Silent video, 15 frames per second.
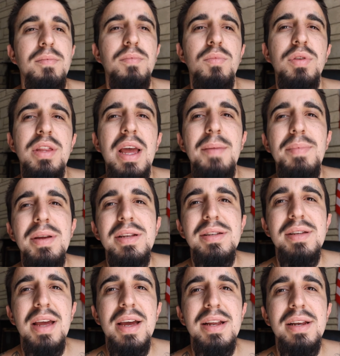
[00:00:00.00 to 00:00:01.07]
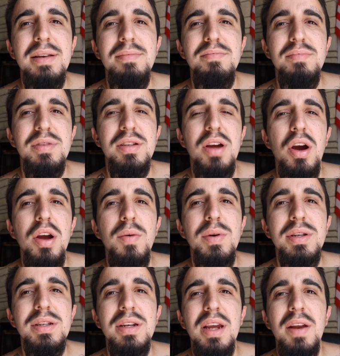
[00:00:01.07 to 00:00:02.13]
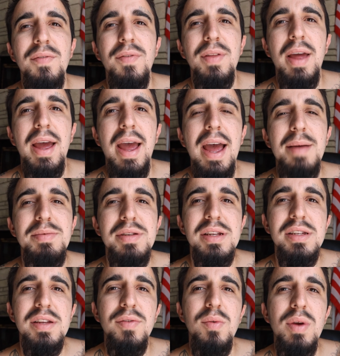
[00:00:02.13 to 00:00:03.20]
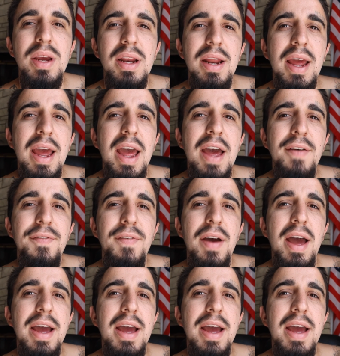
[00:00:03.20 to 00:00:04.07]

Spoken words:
With that being said, sorry once again for that absence of a week and a half.